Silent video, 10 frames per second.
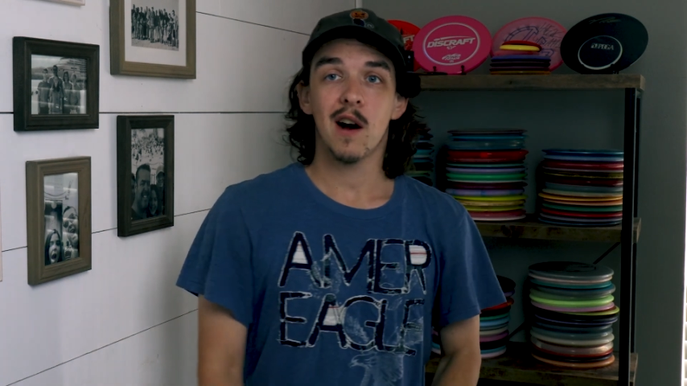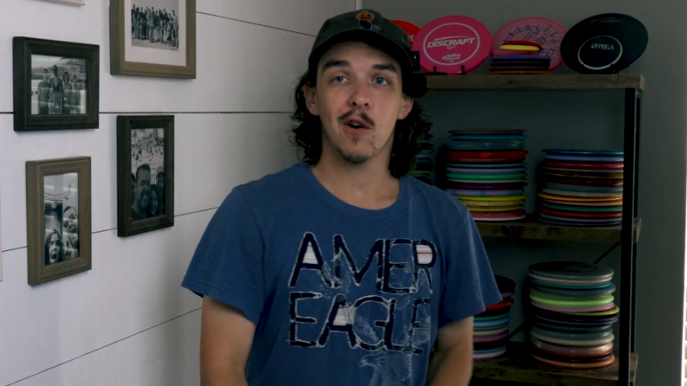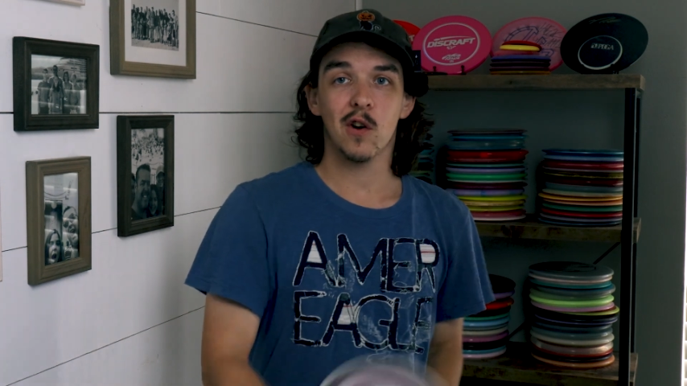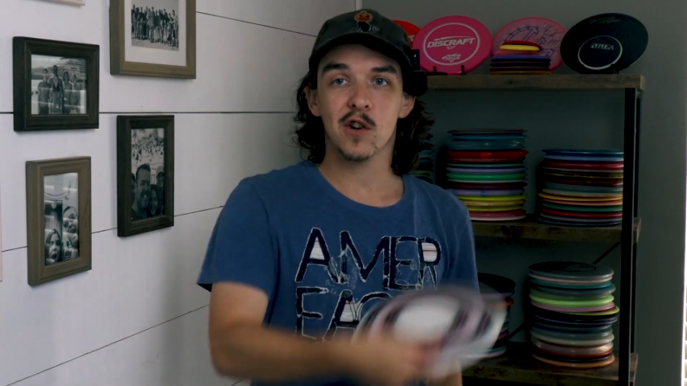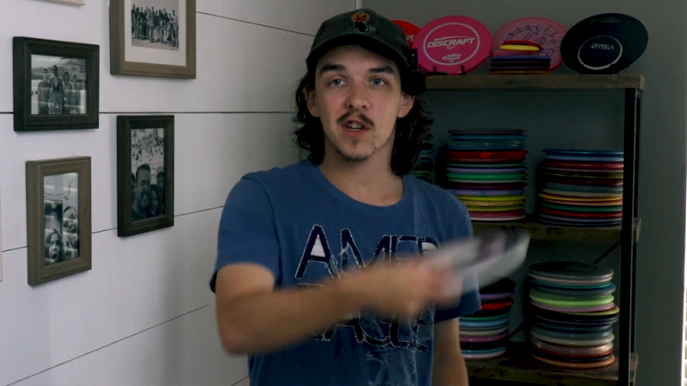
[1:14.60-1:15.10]

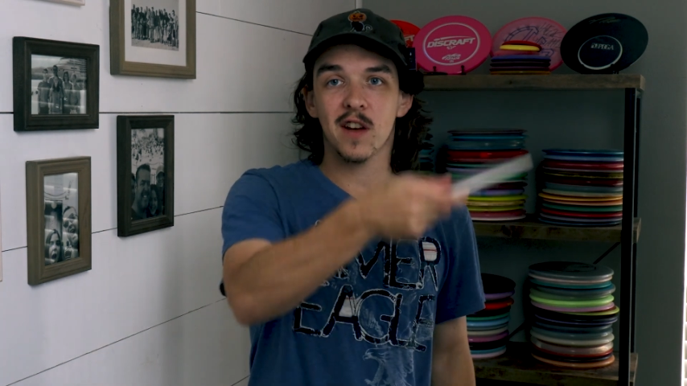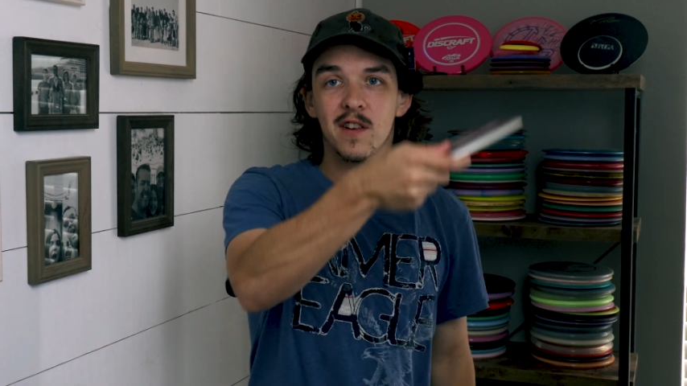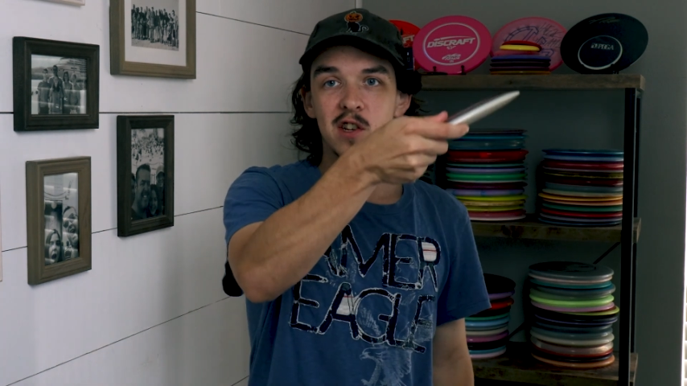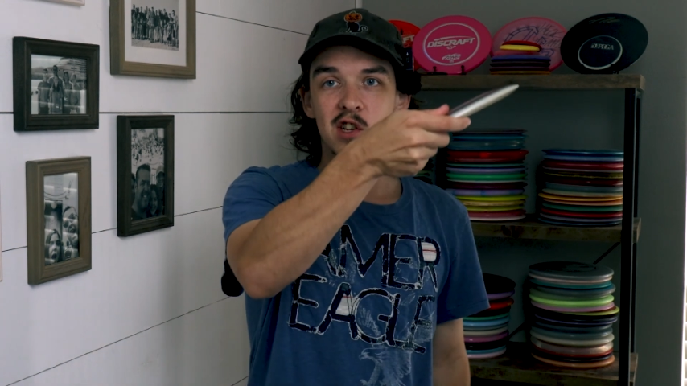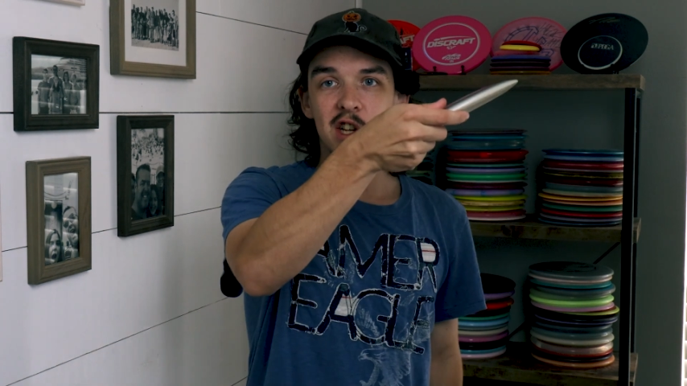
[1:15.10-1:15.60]
or just give
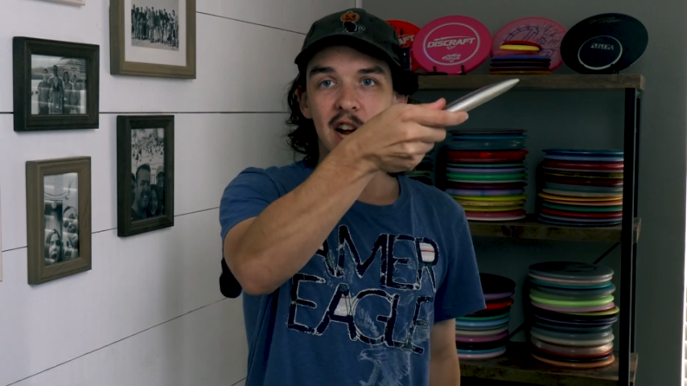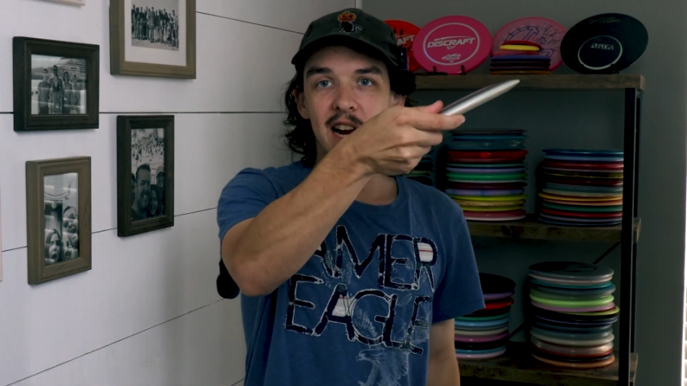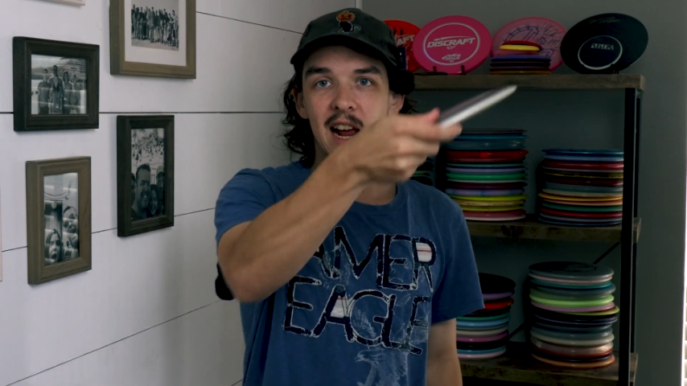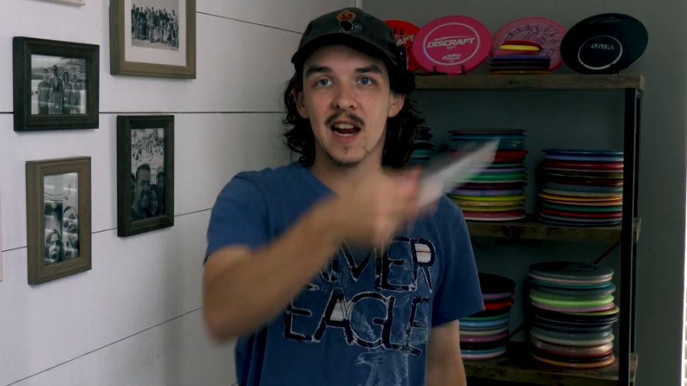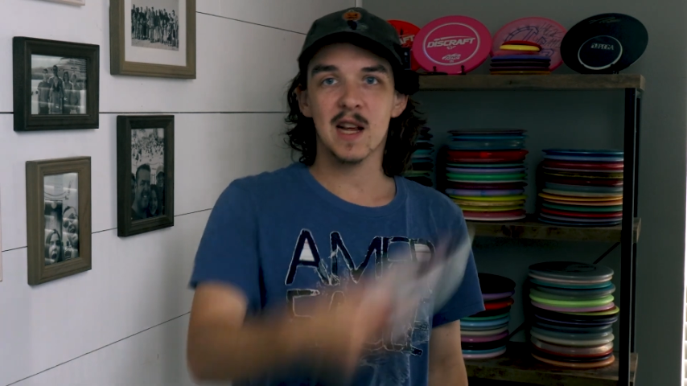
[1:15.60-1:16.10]
it a
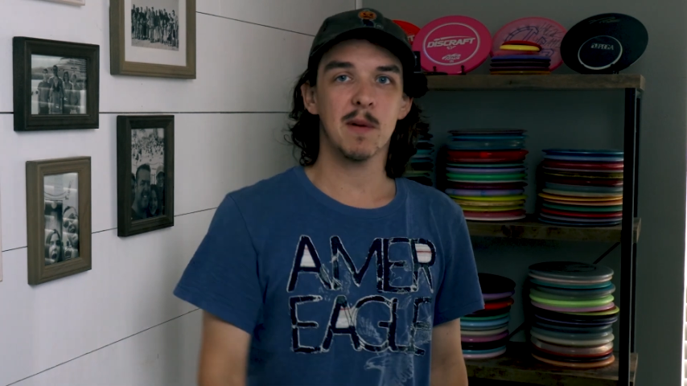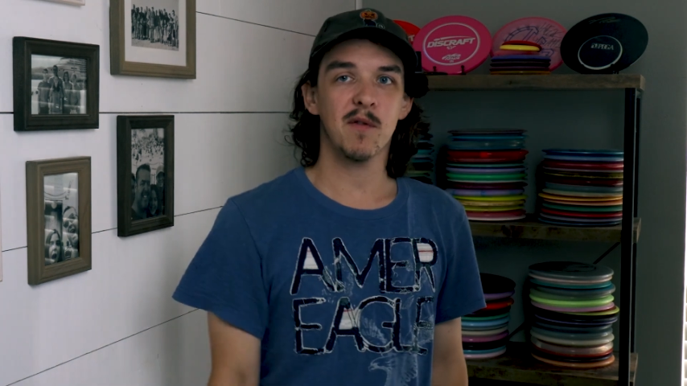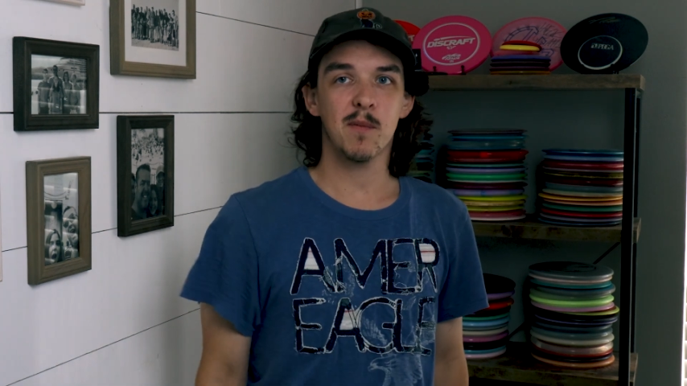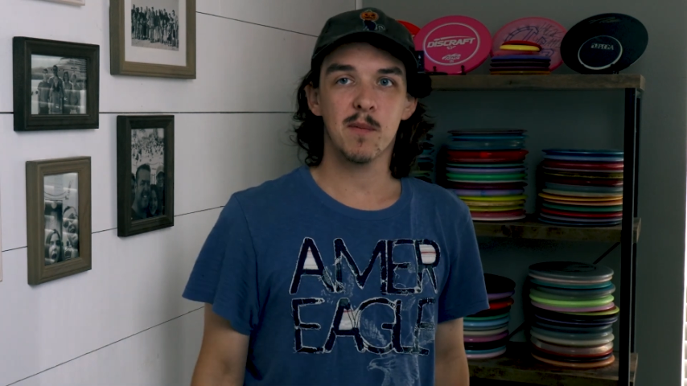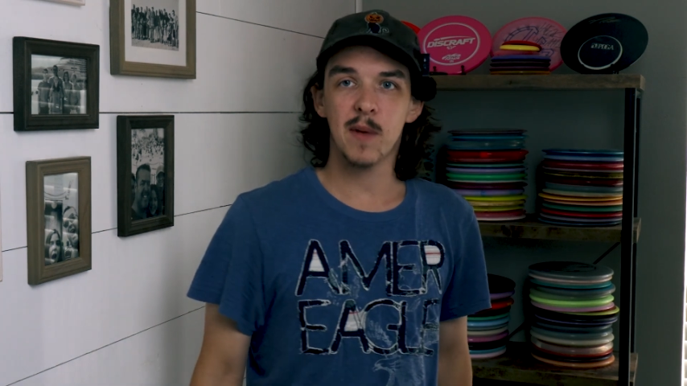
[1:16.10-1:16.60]
slight anneum
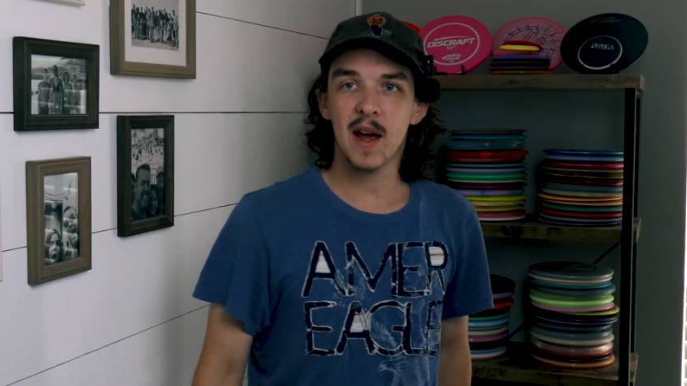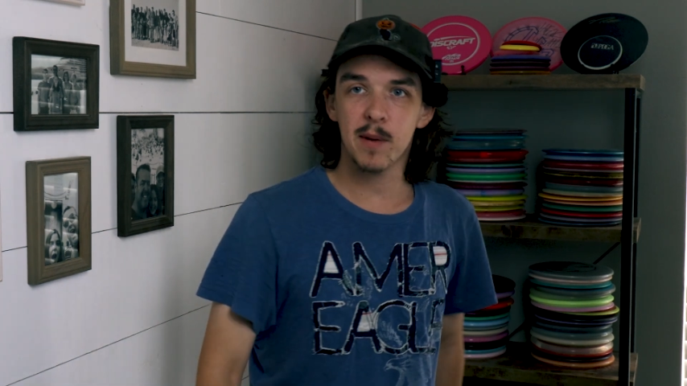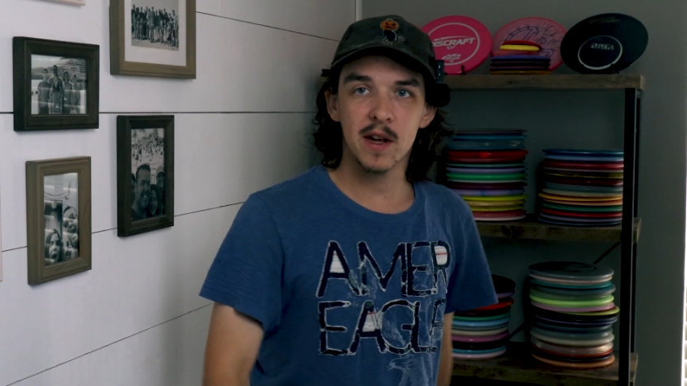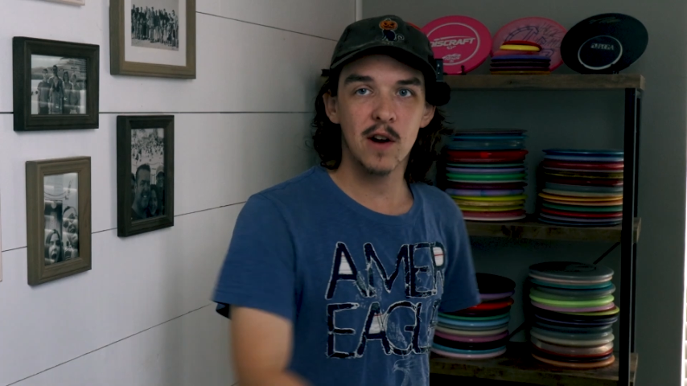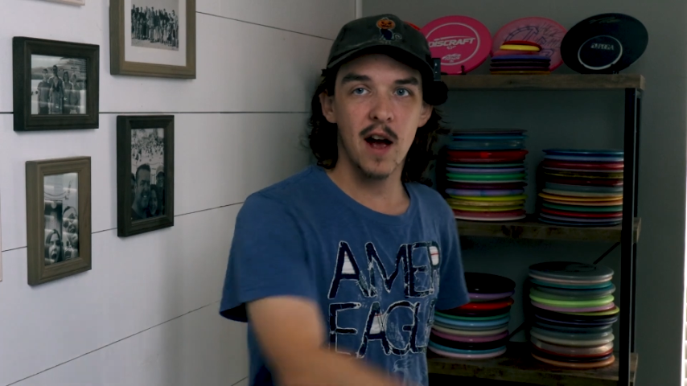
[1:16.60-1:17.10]
if
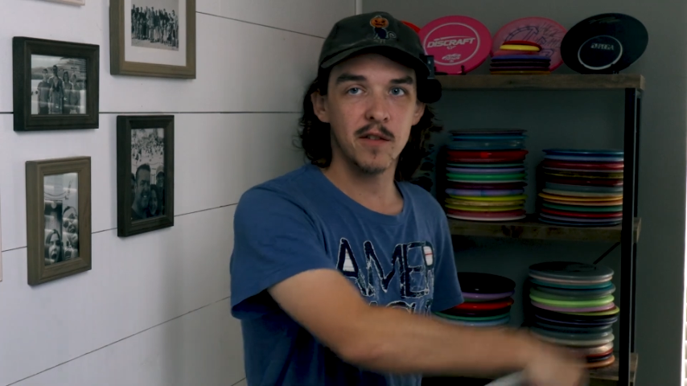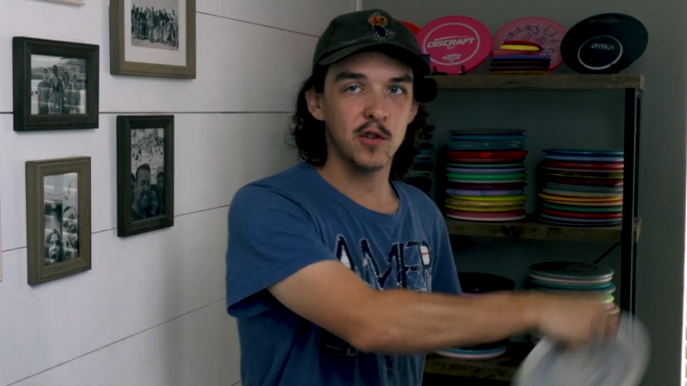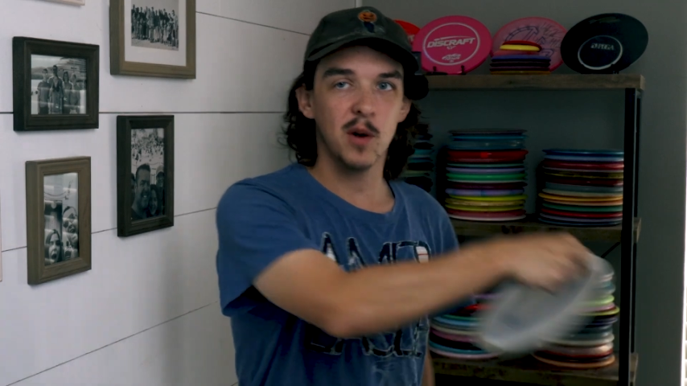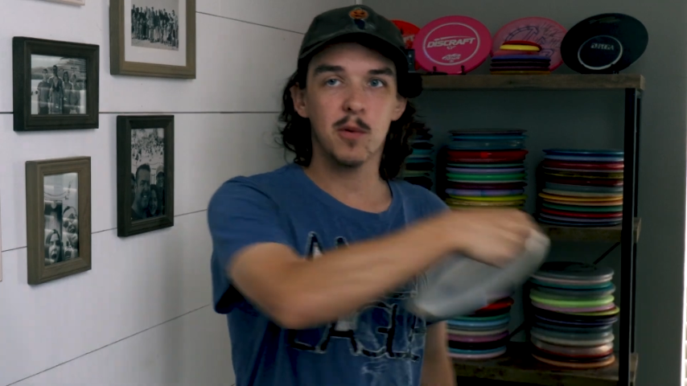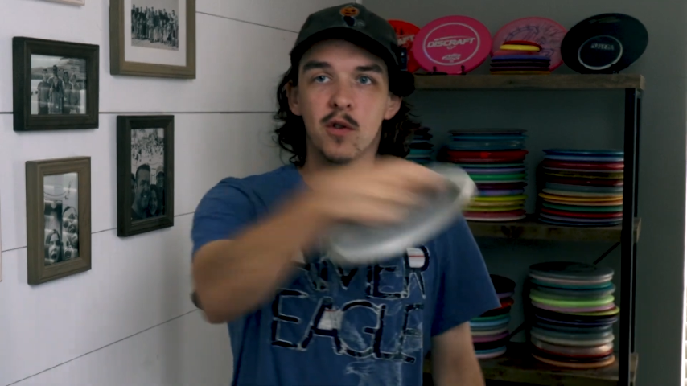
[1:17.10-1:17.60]
maybe you're having
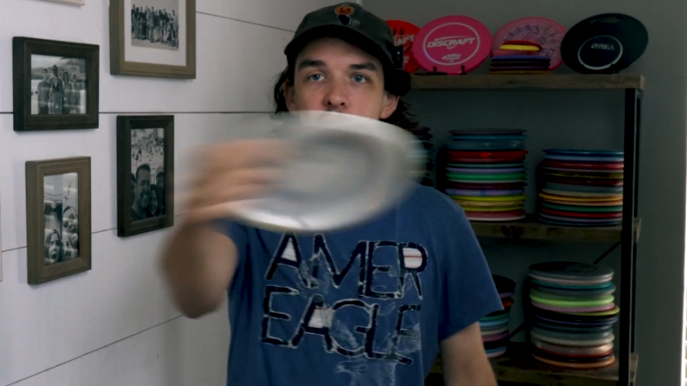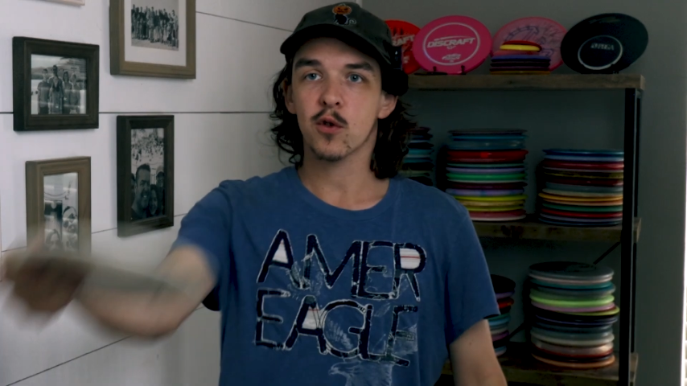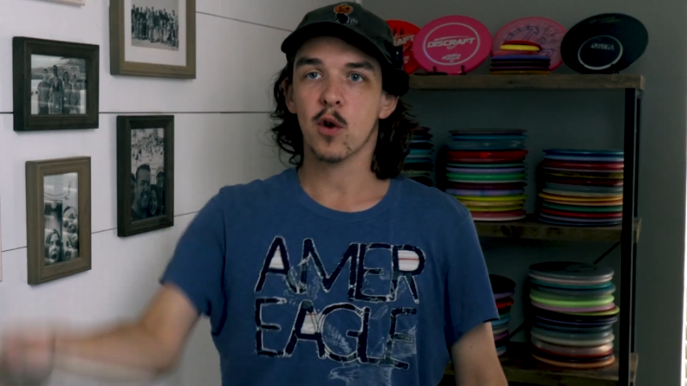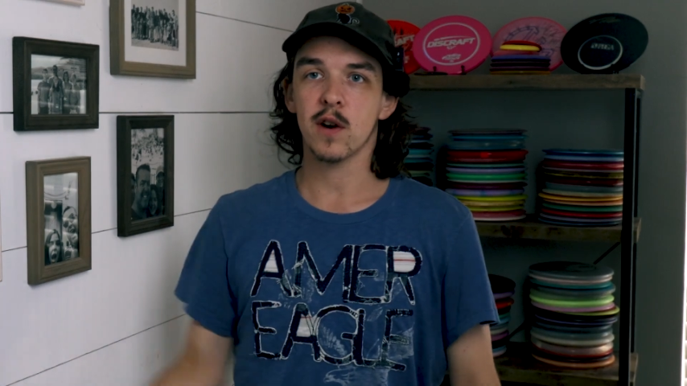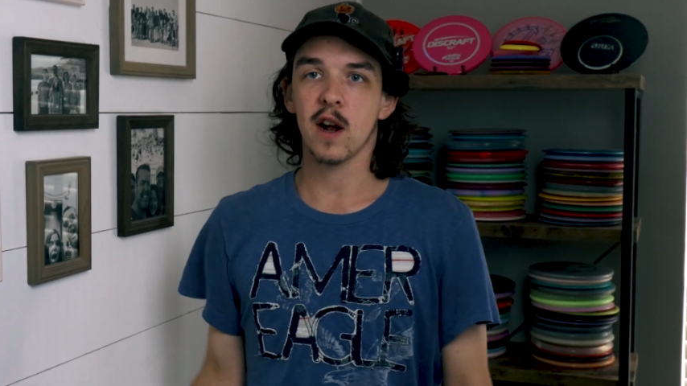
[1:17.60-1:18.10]
trouble
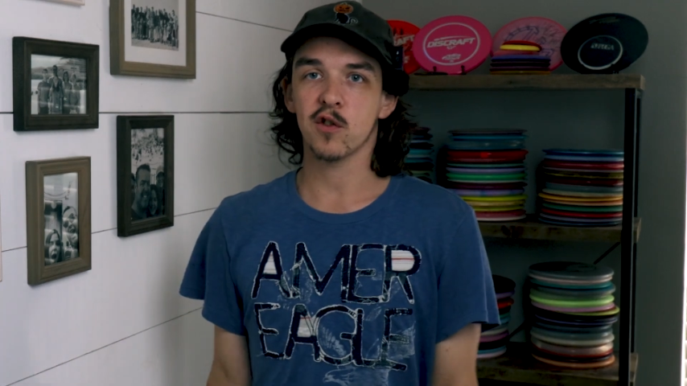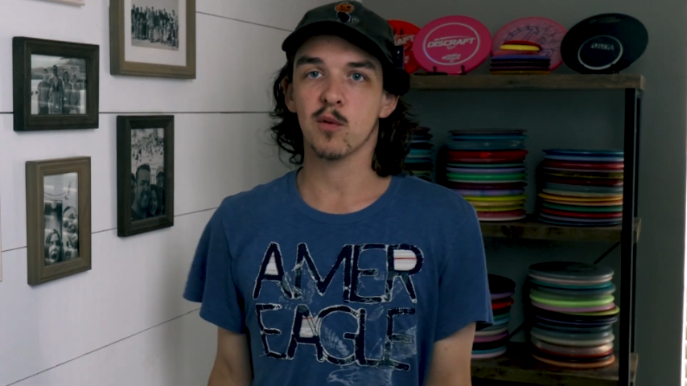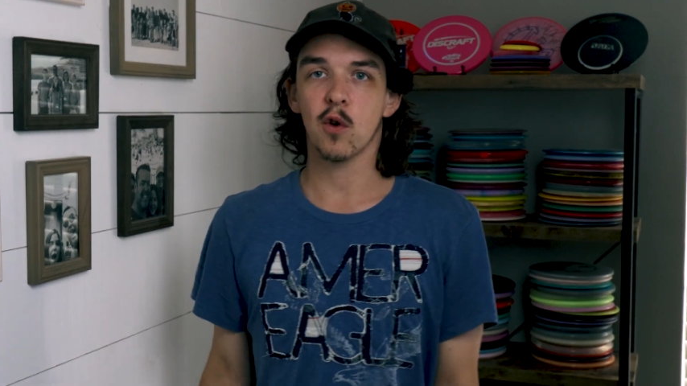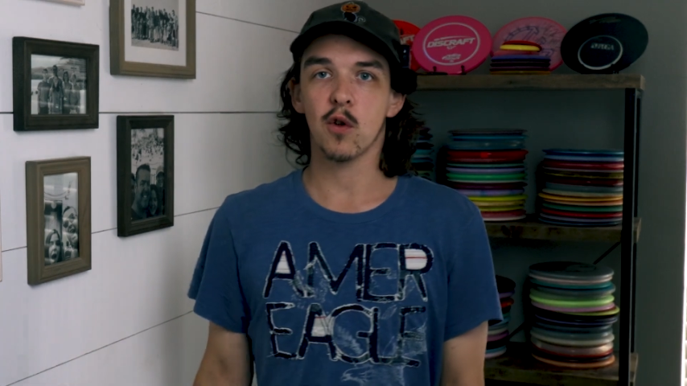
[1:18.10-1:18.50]
throwing down some